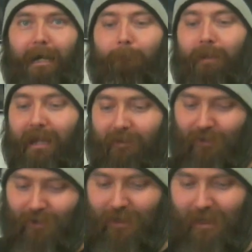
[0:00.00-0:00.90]

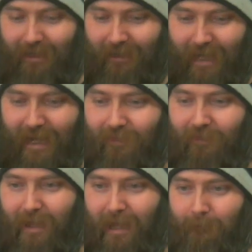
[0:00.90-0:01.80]
medieval in, like,
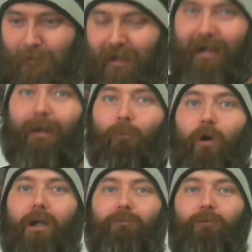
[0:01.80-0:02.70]
theme. It
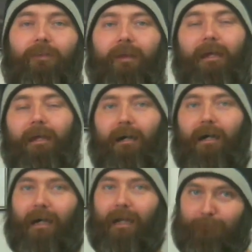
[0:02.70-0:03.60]
works with the,
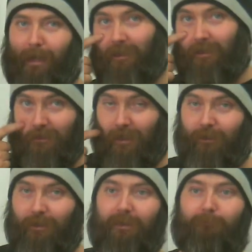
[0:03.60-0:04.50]
expansions that
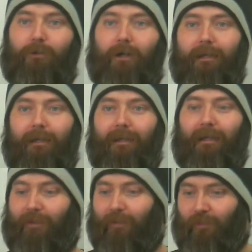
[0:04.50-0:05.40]
we just brought in
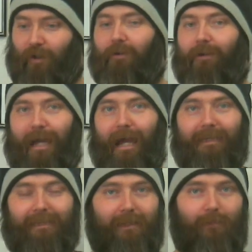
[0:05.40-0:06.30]
on the
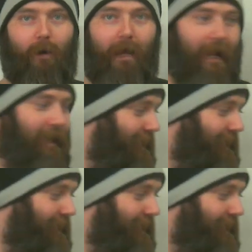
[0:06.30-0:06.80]
Thundercats. That's why I got